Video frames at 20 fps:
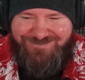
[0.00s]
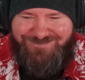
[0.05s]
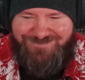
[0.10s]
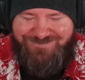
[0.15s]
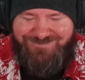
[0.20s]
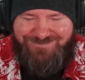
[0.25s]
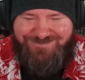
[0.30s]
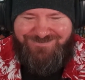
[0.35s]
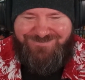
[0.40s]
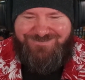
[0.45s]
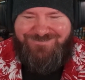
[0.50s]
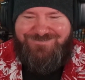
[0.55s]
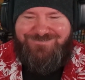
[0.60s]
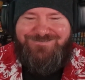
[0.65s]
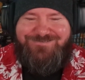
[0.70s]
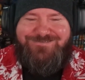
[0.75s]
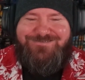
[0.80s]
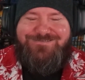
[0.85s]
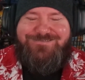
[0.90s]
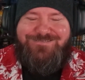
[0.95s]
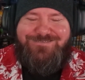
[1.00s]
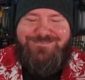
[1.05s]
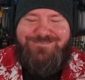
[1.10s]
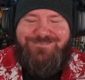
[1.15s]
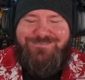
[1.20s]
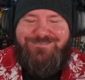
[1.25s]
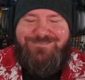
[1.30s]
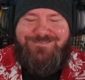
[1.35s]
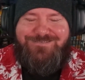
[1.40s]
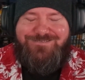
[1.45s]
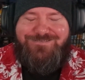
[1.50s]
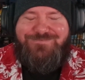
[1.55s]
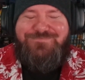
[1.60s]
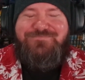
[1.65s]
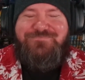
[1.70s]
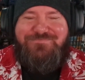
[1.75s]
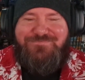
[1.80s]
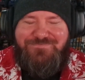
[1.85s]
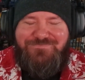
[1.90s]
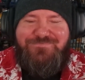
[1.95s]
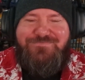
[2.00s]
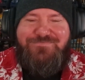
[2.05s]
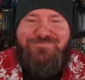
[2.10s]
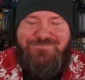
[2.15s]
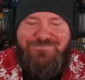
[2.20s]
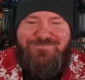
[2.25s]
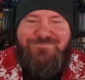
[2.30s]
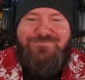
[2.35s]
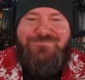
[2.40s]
Nobody speaks.